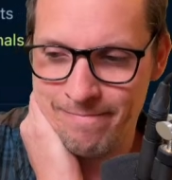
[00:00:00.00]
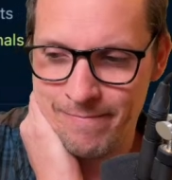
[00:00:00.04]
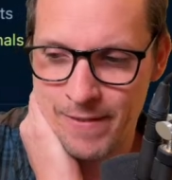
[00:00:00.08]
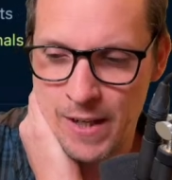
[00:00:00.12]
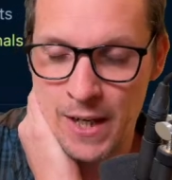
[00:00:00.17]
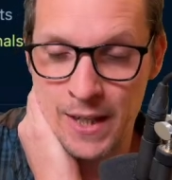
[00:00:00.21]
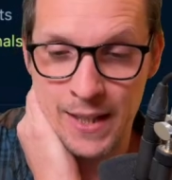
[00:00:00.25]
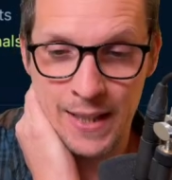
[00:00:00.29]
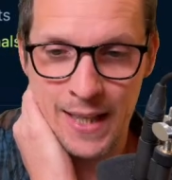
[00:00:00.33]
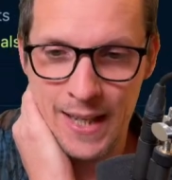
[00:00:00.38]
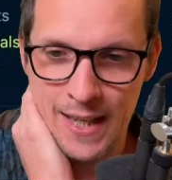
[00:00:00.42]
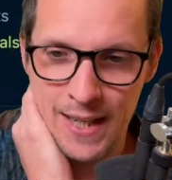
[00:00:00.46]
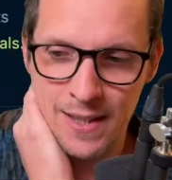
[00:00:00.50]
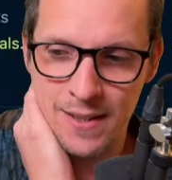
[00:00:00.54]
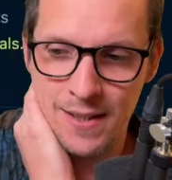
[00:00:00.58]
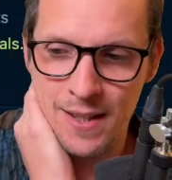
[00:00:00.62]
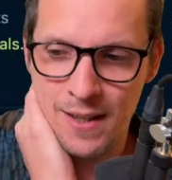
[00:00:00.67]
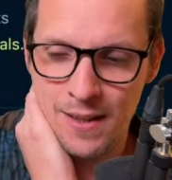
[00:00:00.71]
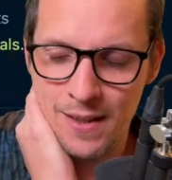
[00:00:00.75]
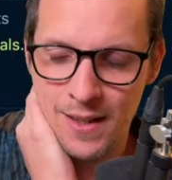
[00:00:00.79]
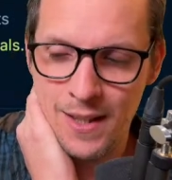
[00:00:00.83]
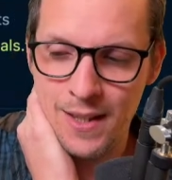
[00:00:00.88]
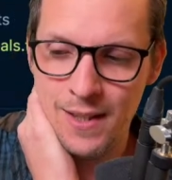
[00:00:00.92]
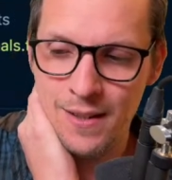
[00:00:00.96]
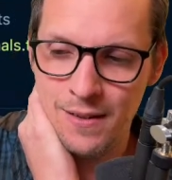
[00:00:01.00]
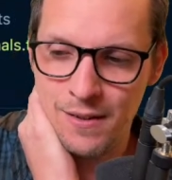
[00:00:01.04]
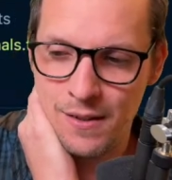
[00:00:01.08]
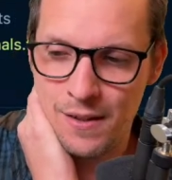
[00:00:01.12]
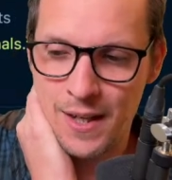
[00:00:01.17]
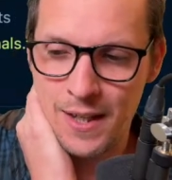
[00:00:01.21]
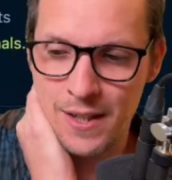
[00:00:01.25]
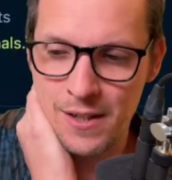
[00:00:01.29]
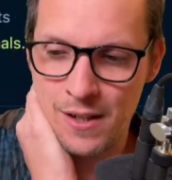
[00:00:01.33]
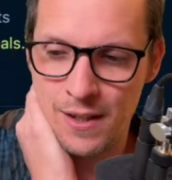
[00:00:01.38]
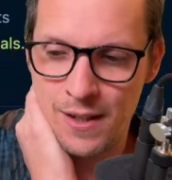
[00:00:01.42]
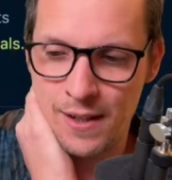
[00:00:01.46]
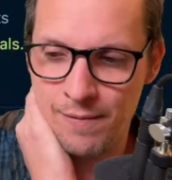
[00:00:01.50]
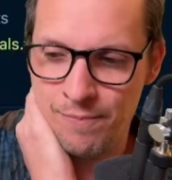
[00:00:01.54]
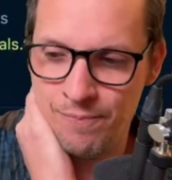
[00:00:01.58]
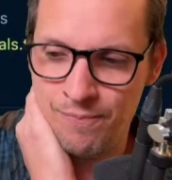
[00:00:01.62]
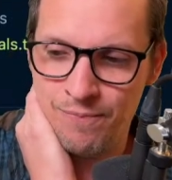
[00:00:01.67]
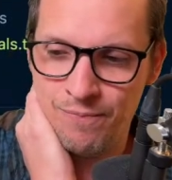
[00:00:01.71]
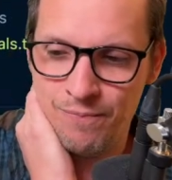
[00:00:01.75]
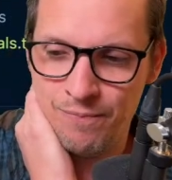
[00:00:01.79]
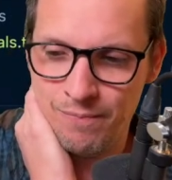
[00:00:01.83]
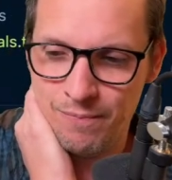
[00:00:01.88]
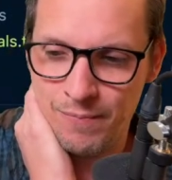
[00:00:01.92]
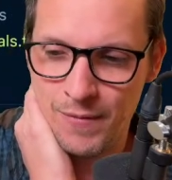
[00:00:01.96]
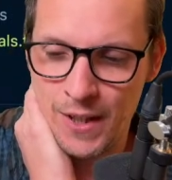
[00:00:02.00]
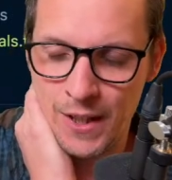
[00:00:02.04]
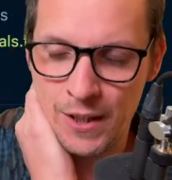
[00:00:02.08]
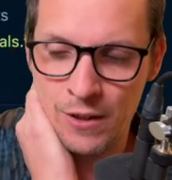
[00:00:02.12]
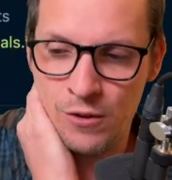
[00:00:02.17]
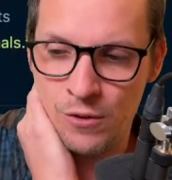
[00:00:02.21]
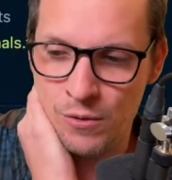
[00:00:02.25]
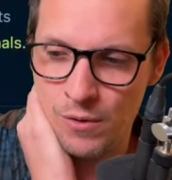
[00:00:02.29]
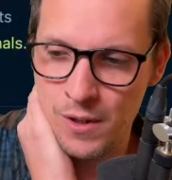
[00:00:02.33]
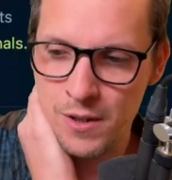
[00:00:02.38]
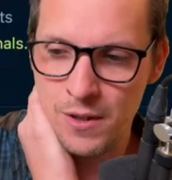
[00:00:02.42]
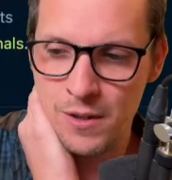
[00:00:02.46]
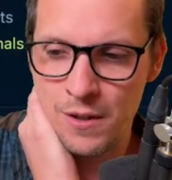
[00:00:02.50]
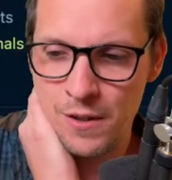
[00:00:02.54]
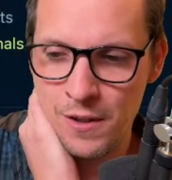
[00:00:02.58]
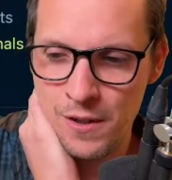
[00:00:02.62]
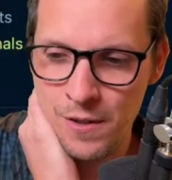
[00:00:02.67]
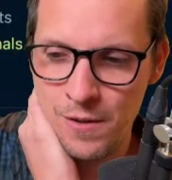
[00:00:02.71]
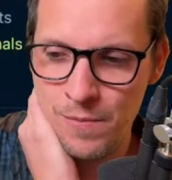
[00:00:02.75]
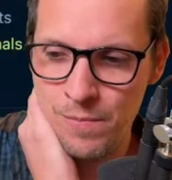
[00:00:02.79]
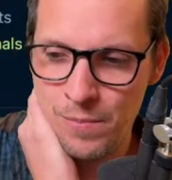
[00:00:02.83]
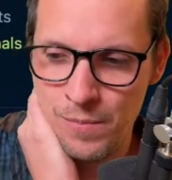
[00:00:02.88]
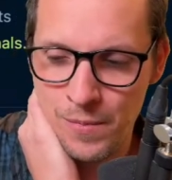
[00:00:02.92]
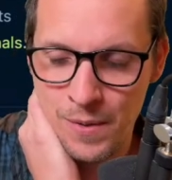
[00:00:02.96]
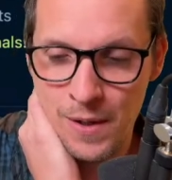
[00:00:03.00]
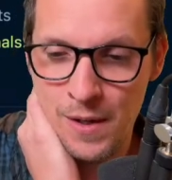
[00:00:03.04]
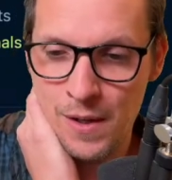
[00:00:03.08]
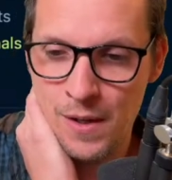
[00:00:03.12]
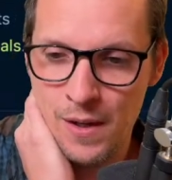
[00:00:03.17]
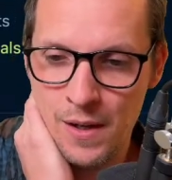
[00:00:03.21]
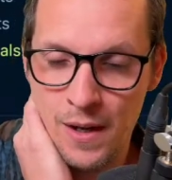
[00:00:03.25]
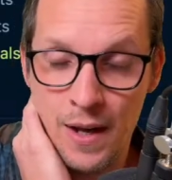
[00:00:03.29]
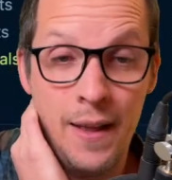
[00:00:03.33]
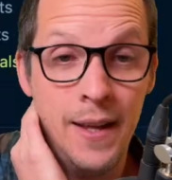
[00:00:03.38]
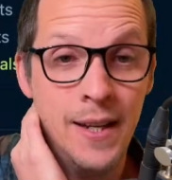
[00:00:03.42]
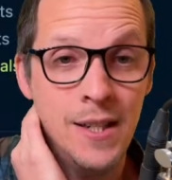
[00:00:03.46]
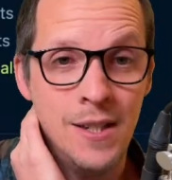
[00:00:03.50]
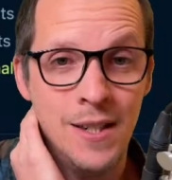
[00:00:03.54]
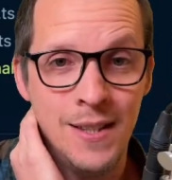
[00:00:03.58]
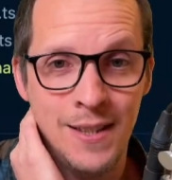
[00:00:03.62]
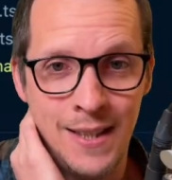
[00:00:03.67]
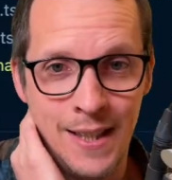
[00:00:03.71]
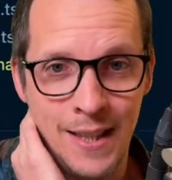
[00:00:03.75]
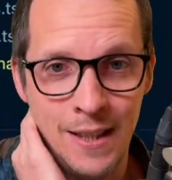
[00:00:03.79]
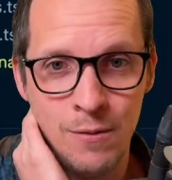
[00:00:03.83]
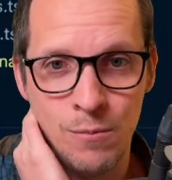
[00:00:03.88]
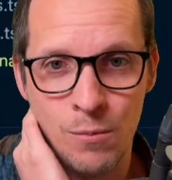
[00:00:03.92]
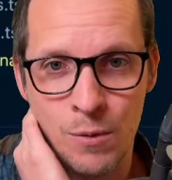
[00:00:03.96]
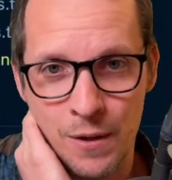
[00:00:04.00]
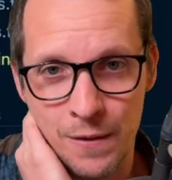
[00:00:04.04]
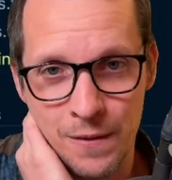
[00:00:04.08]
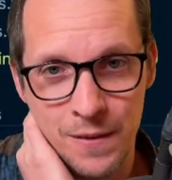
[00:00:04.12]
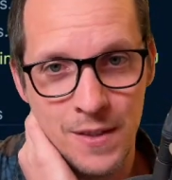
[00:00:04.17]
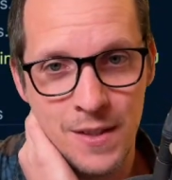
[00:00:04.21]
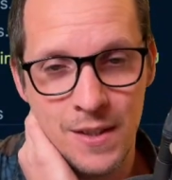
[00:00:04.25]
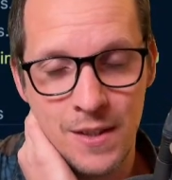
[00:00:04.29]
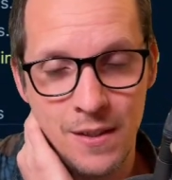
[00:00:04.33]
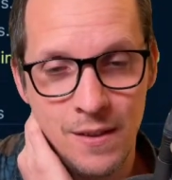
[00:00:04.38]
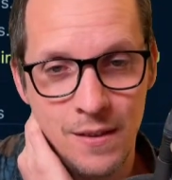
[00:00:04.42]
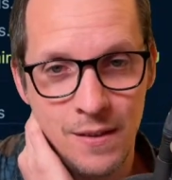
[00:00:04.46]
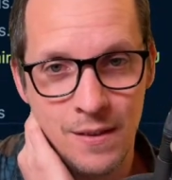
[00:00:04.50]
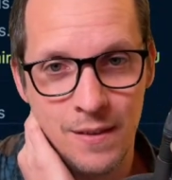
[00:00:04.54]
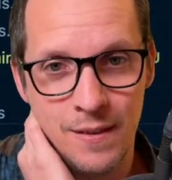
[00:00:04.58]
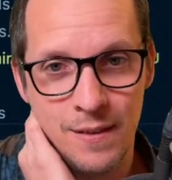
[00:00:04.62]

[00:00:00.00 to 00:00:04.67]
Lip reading: ideas, I think, to actually like do a startup. And I actually did once.